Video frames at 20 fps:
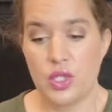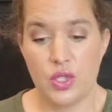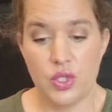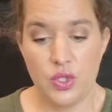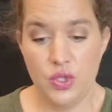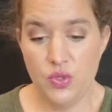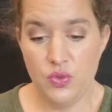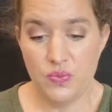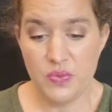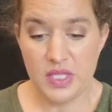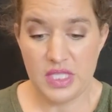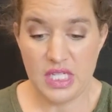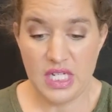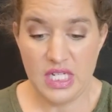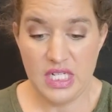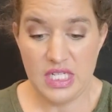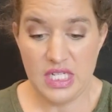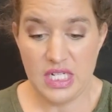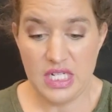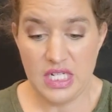Oops, I
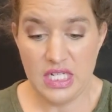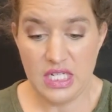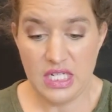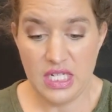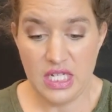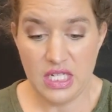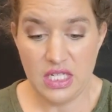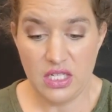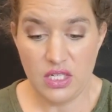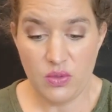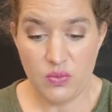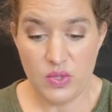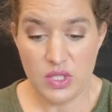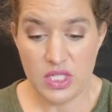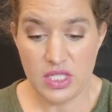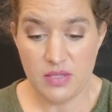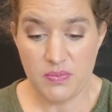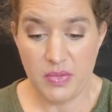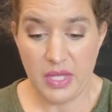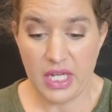Did It Again, which
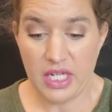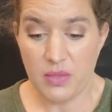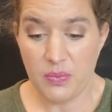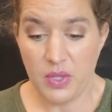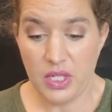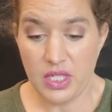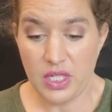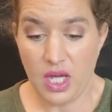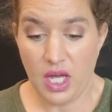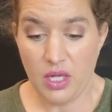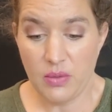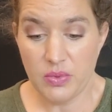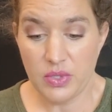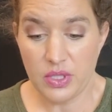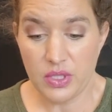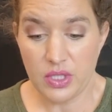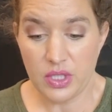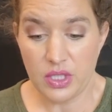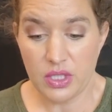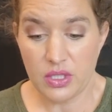is blackberry
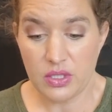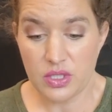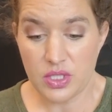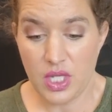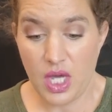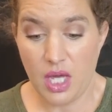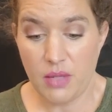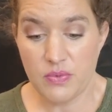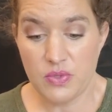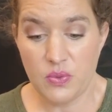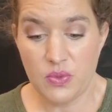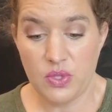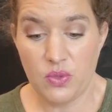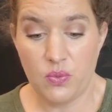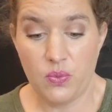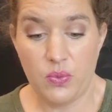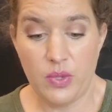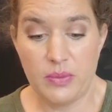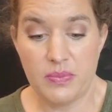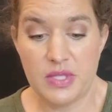cobbler topped with
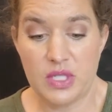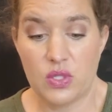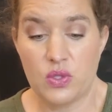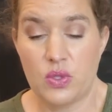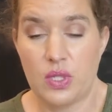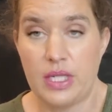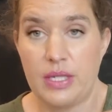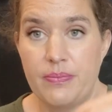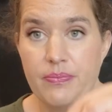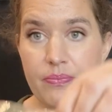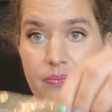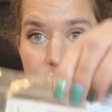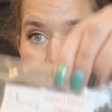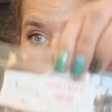whipped cream.